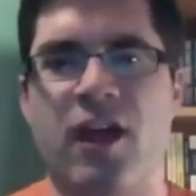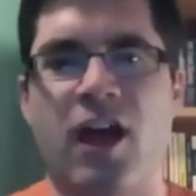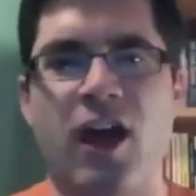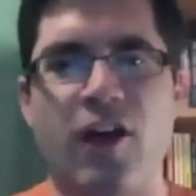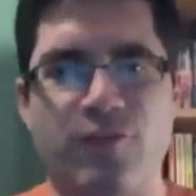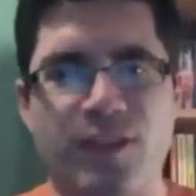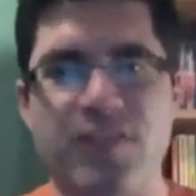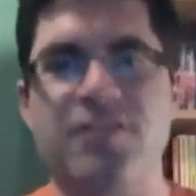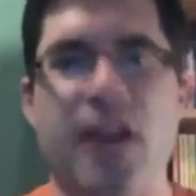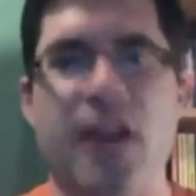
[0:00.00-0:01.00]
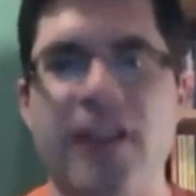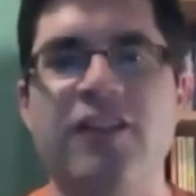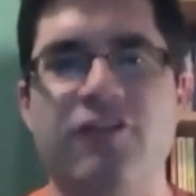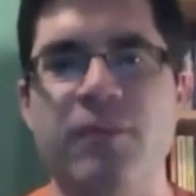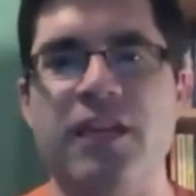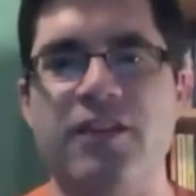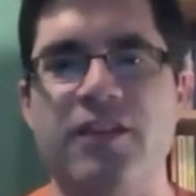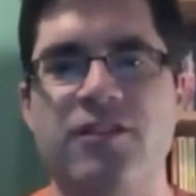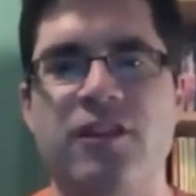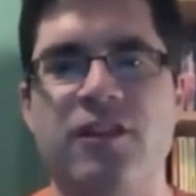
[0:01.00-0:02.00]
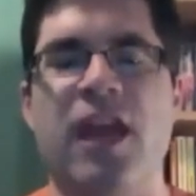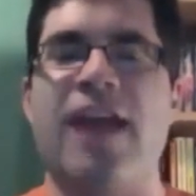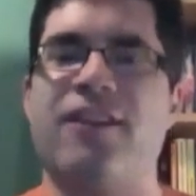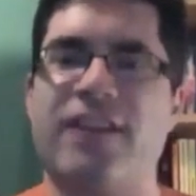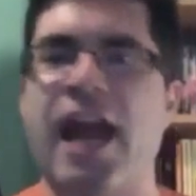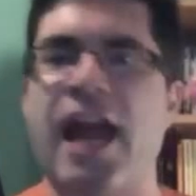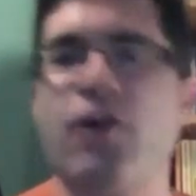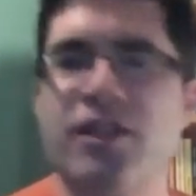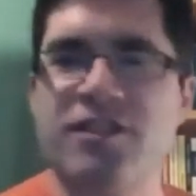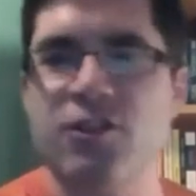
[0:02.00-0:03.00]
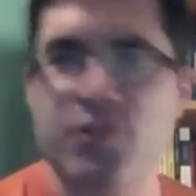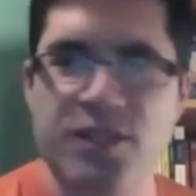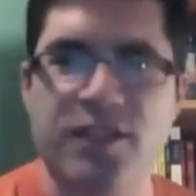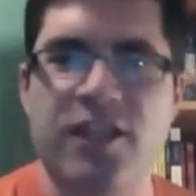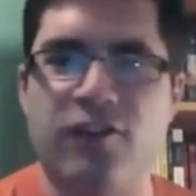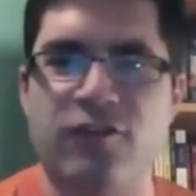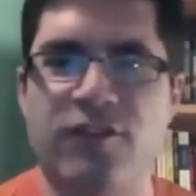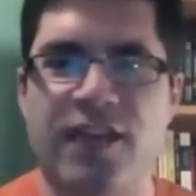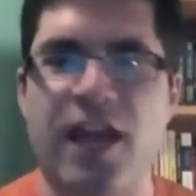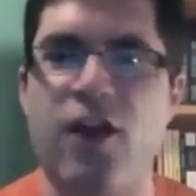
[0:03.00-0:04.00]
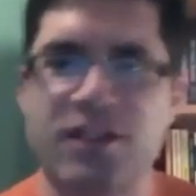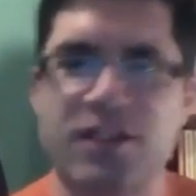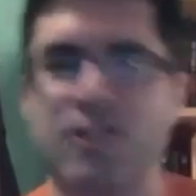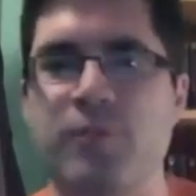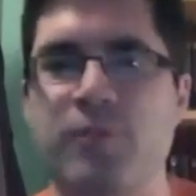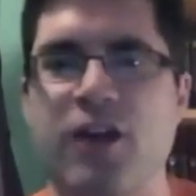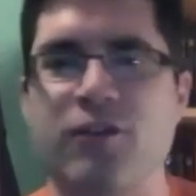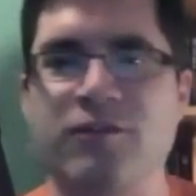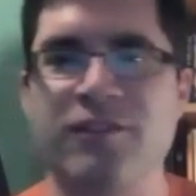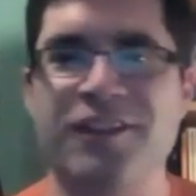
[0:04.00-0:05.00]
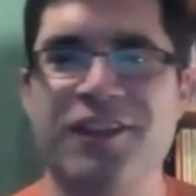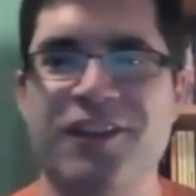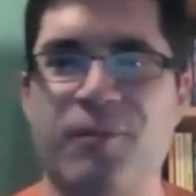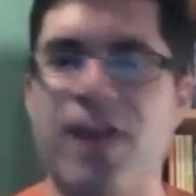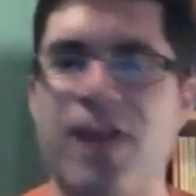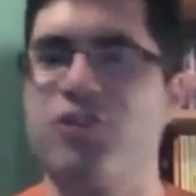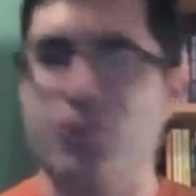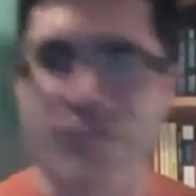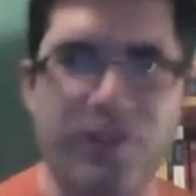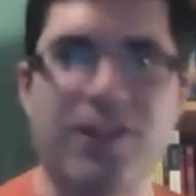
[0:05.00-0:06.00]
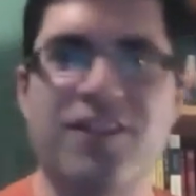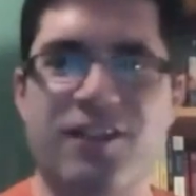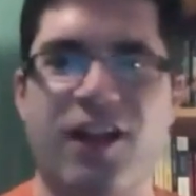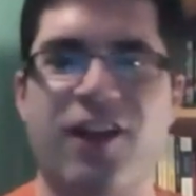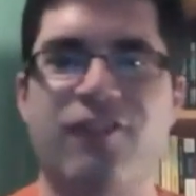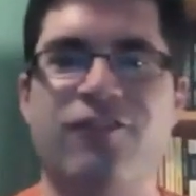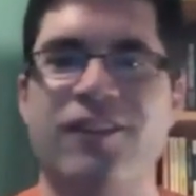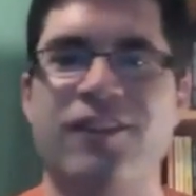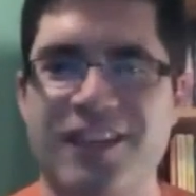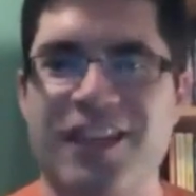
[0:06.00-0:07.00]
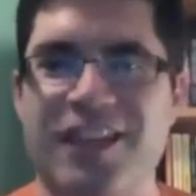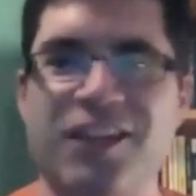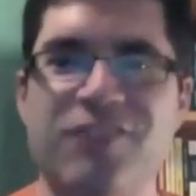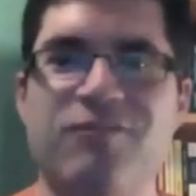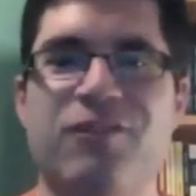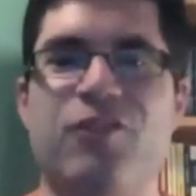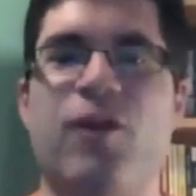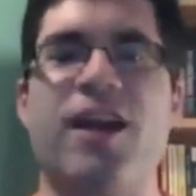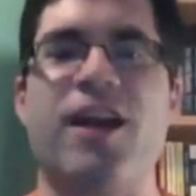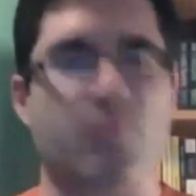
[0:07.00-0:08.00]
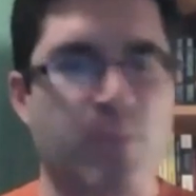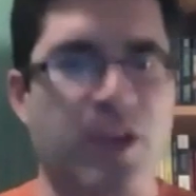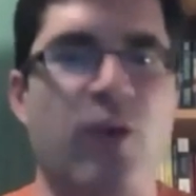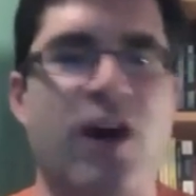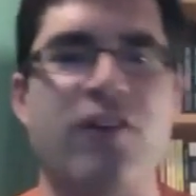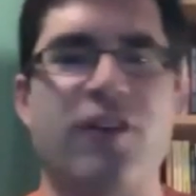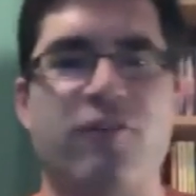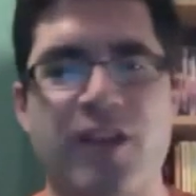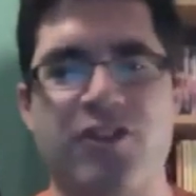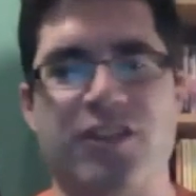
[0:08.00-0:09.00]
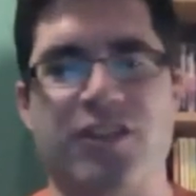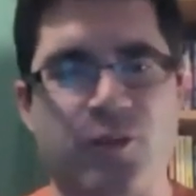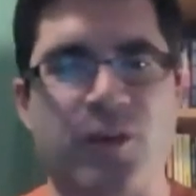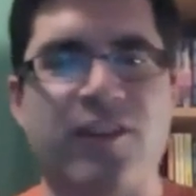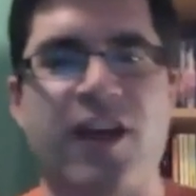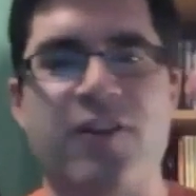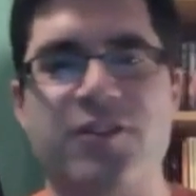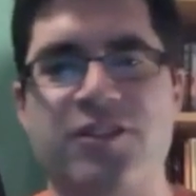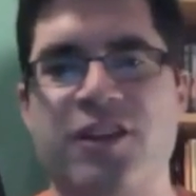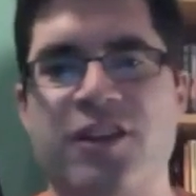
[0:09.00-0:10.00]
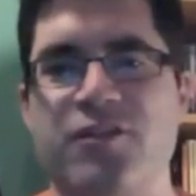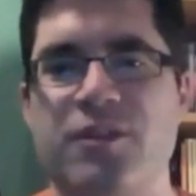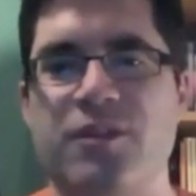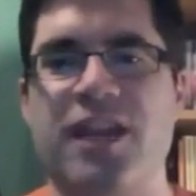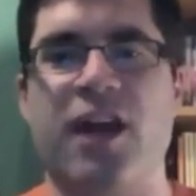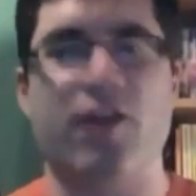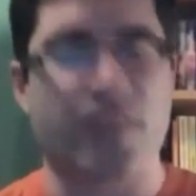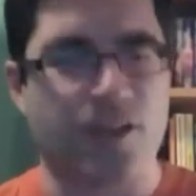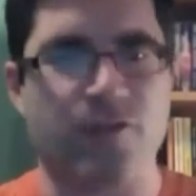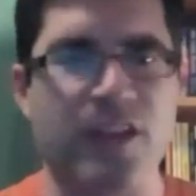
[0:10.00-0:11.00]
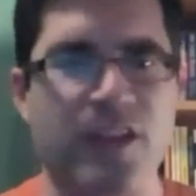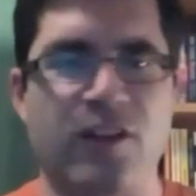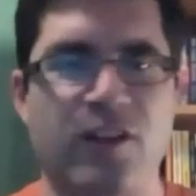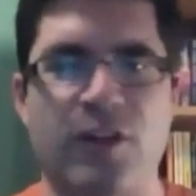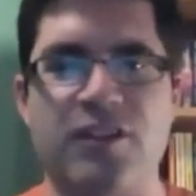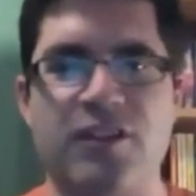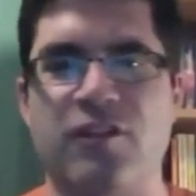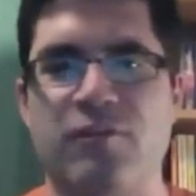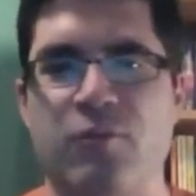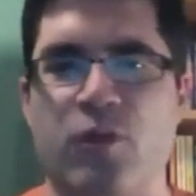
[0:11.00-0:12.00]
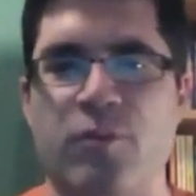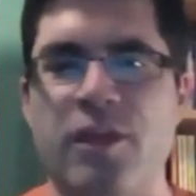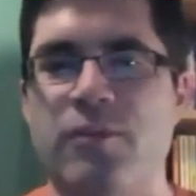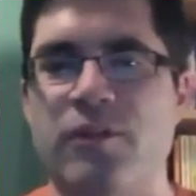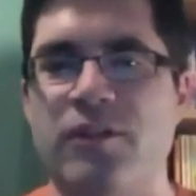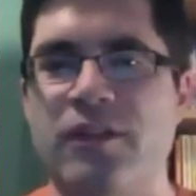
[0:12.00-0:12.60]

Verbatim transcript: of this kind of meat, and the cow continues to live. The cow can still be out in a pasture living its life, eating grass. Meanwhile, they've managed to get 20,000 tons from this cow that can feed a great deal more people.